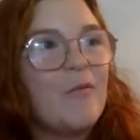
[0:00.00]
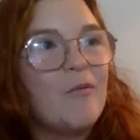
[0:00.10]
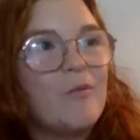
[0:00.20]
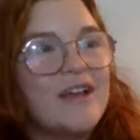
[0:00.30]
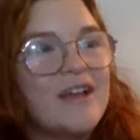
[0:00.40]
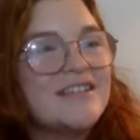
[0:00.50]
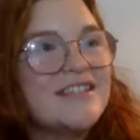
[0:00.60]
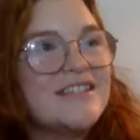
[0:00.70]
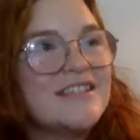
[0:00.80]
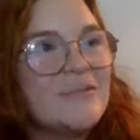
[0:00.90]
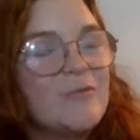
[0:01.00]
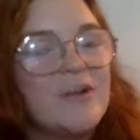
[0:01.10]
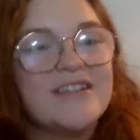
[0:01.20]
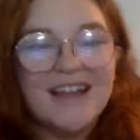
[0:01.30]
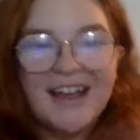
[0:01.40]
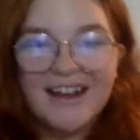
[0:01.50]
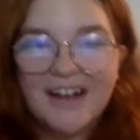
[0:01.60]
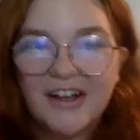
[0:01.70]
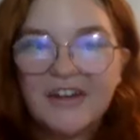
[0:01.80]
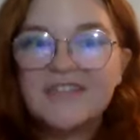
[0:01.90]
Once I had
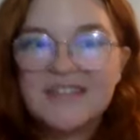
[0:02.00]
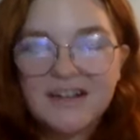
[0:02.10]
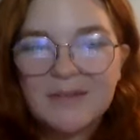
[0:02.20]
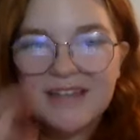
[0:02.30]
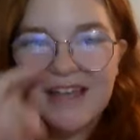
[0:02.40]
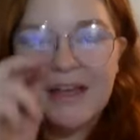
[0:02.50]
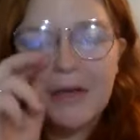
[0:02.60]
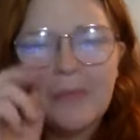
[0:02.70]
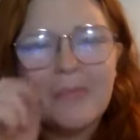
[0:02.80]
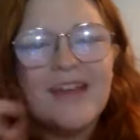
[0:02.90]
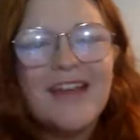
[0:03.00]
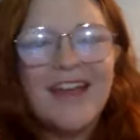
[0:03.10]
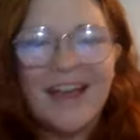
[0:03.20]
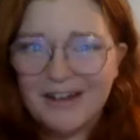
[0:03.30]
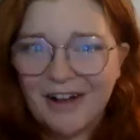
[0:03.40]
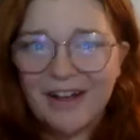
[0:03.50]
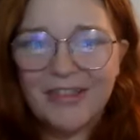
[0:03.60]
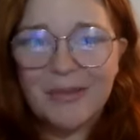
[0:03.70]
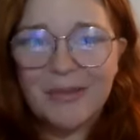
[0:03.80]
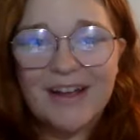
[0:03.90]
kind of set up the game and
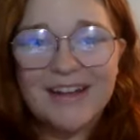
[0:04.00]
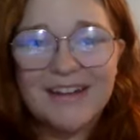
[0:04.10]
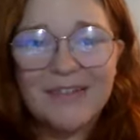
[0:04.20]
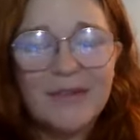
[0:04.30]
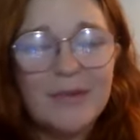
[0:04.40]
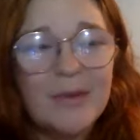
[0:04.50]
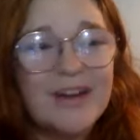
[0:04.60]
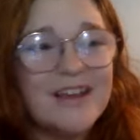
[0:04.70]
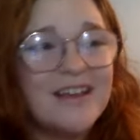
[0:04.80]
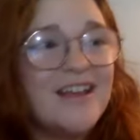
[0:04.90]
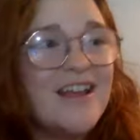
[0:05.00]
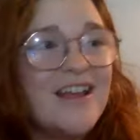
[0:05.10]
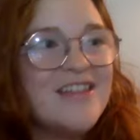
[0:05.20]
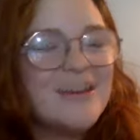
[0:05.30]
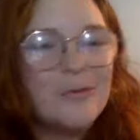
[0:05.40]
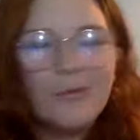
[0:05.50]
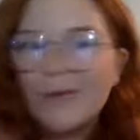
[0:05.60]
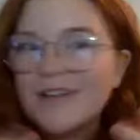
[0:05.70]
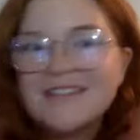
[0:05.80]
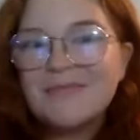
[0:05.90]
gotten the buy-in of everybody, there
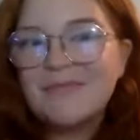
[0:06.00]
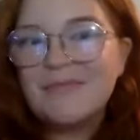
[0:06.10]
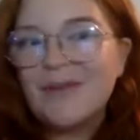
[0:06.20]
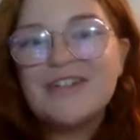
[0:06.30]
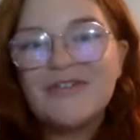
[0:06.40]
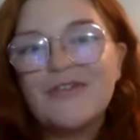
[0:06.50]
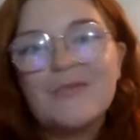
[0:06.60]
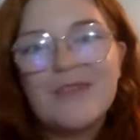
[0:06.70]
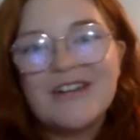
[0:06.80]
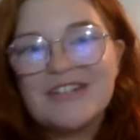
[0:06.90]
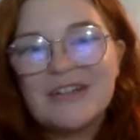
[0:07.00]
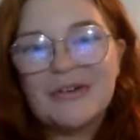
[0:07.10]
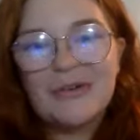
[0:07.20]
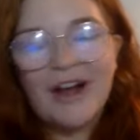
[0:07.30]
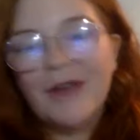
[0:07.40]
wasn't much for me to do.